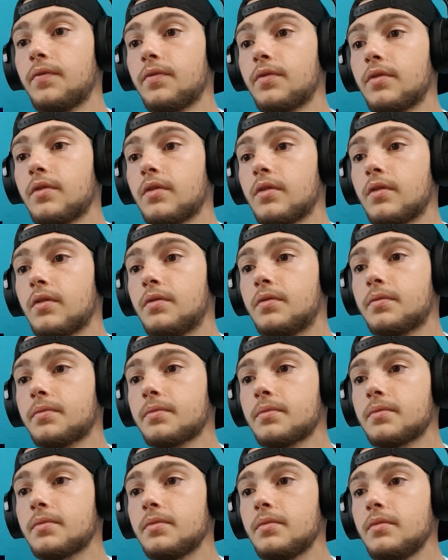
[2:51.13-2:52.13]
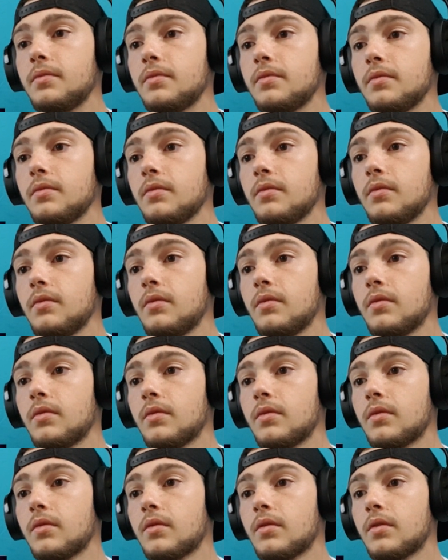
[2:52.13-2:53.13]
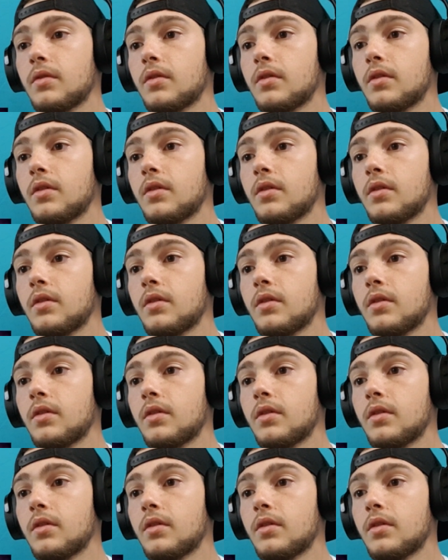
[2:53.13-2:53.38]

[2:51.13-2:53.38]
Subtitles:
No one is speaking in this clip.